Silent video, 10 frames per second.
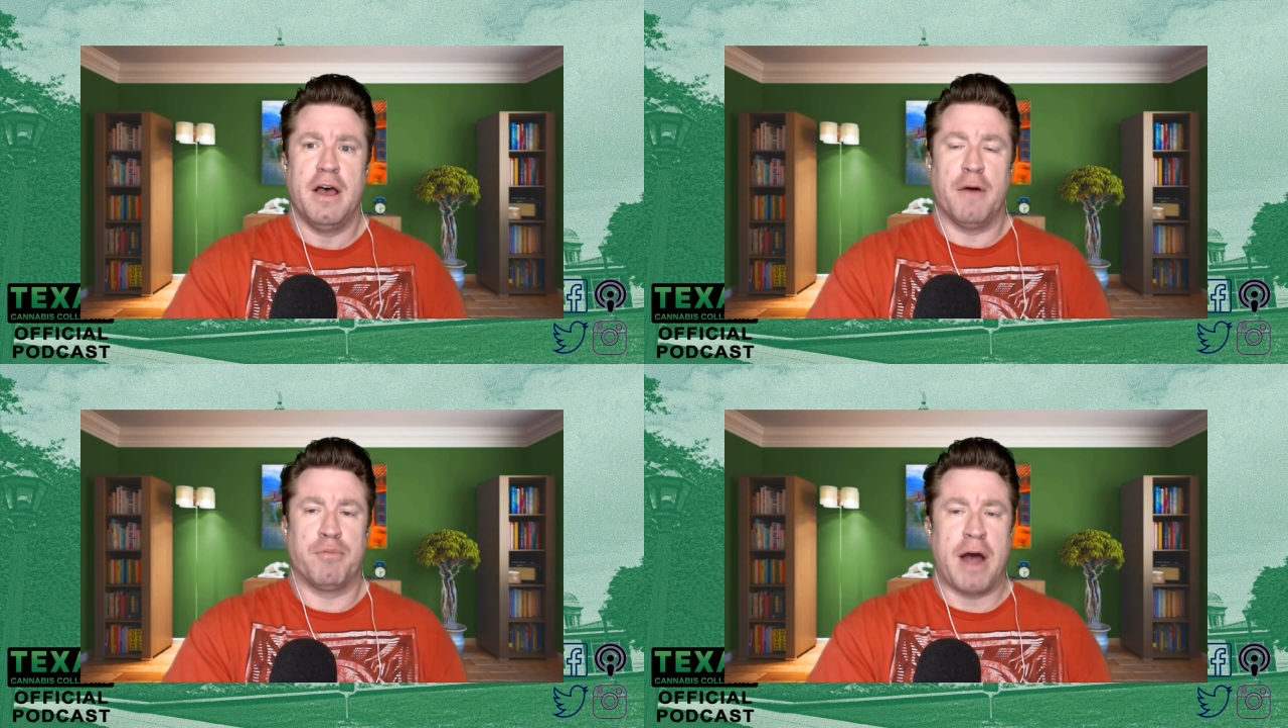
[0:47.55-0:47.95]

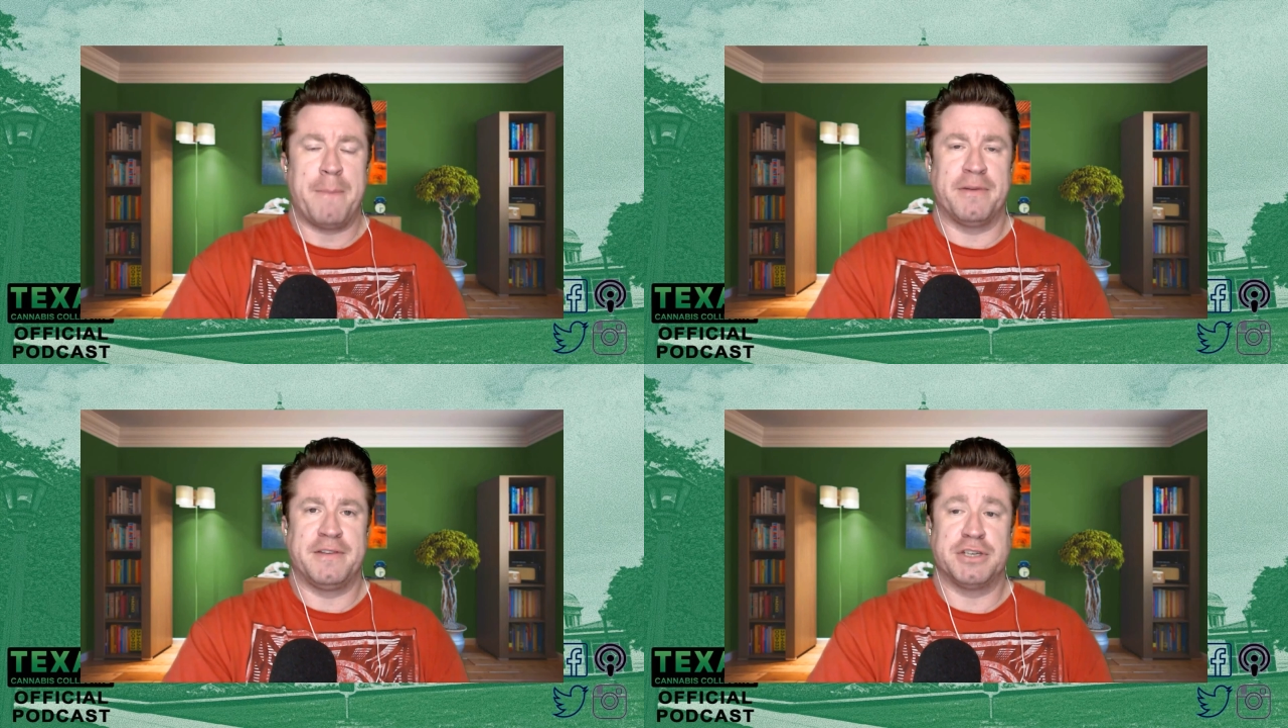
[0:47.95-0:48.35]
of
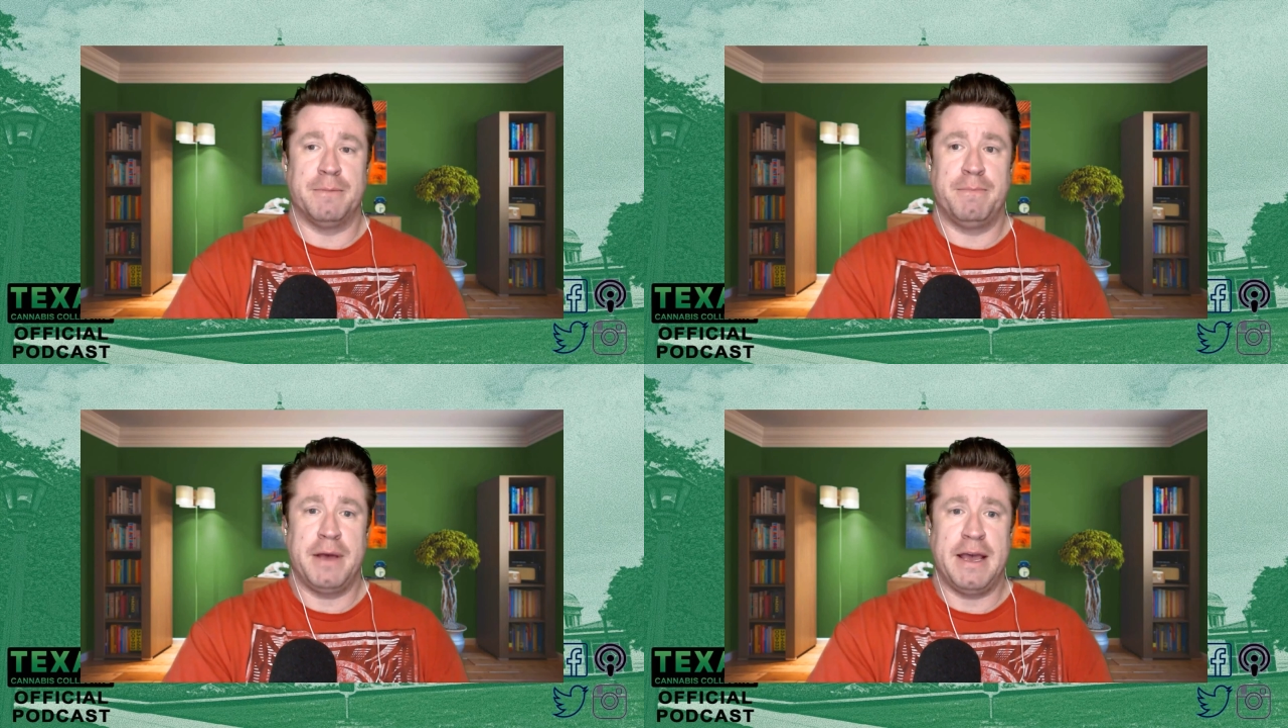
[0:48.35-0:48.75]

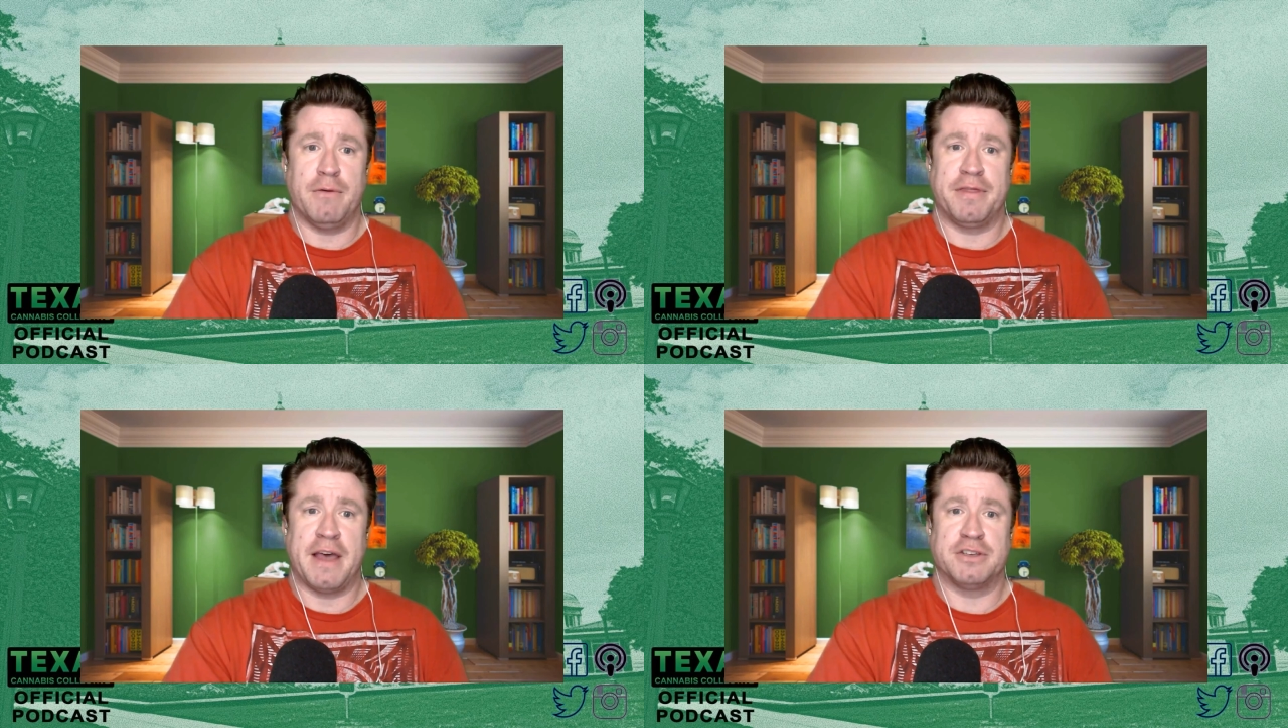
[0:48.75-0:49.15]
Proposition B
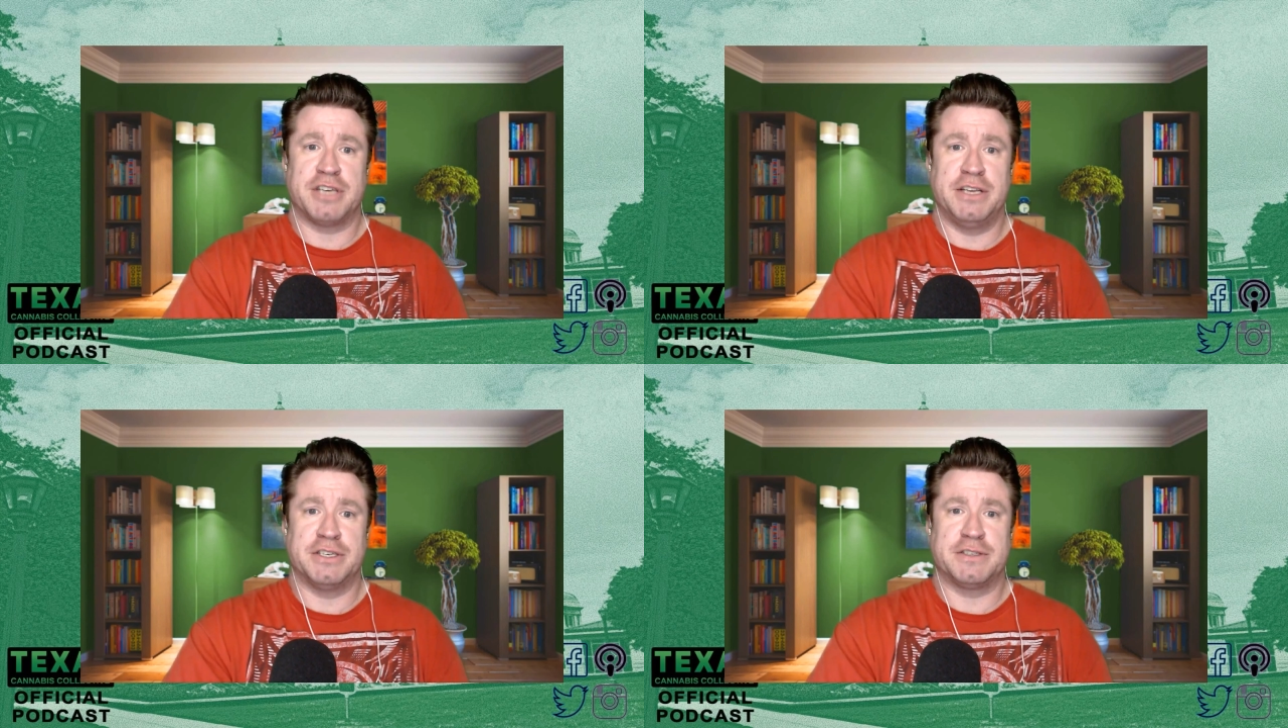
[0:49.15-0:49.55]
without
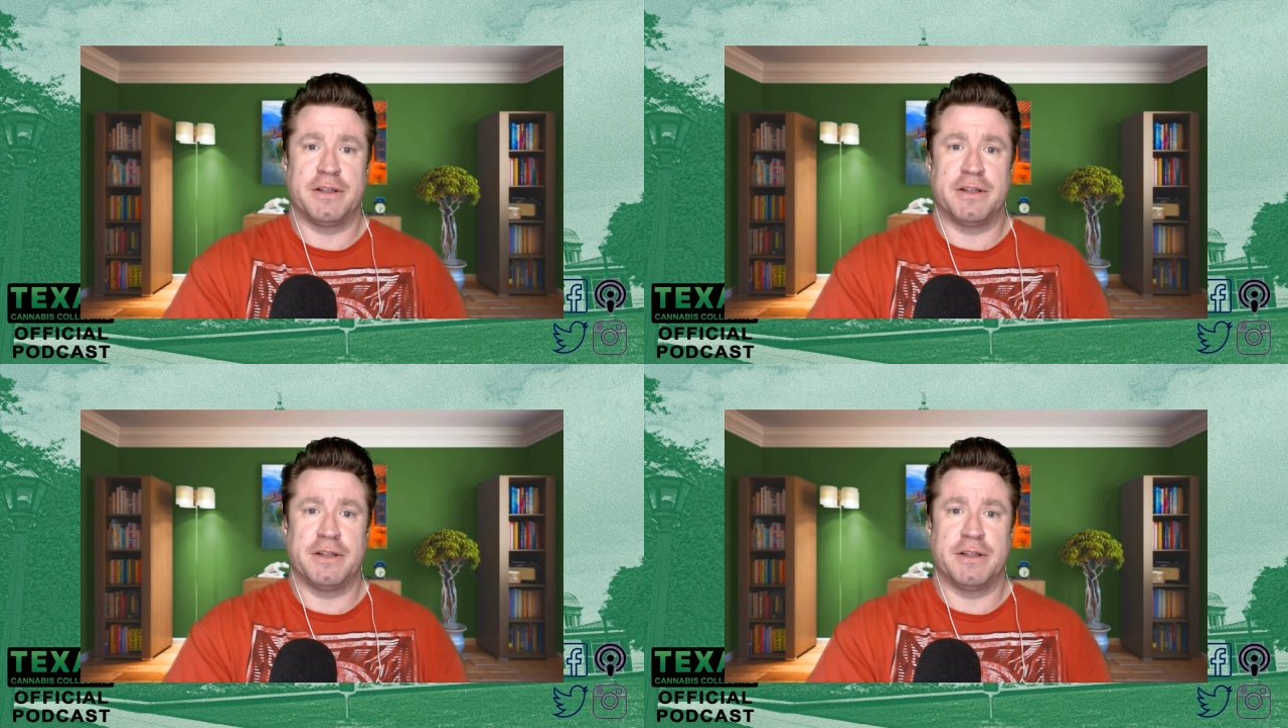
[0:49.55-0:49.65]
changes